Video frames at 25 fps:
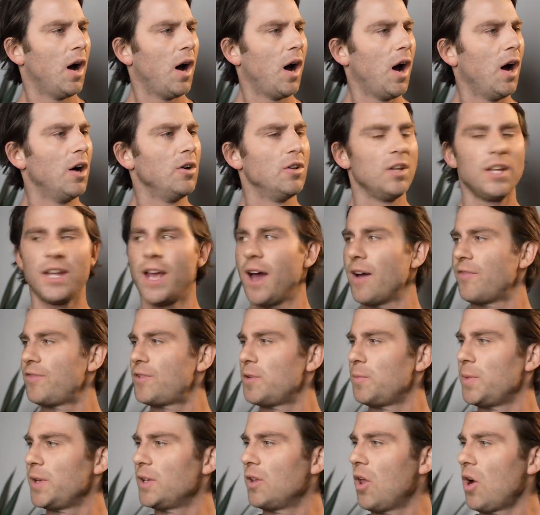only have
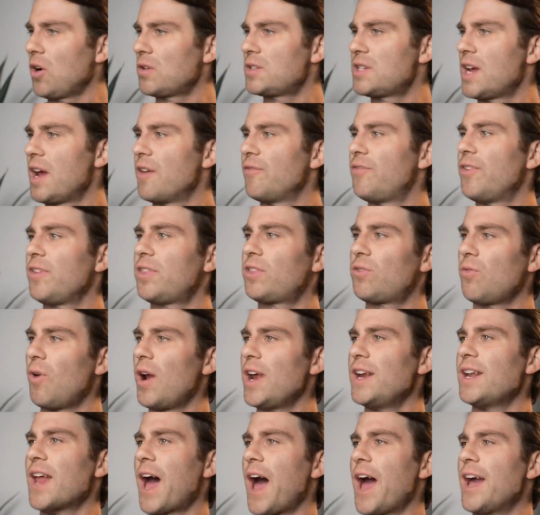to be locked down for
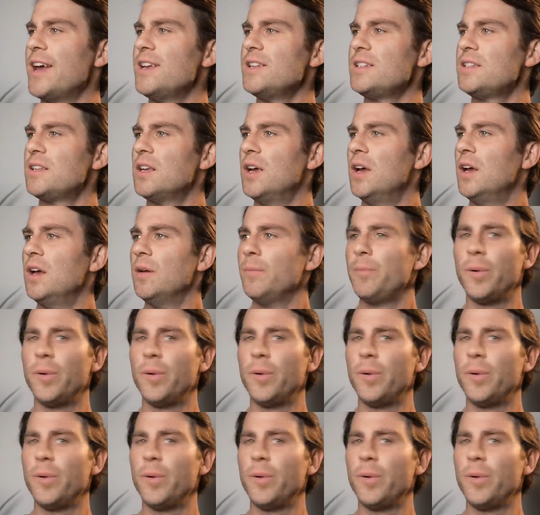3 days?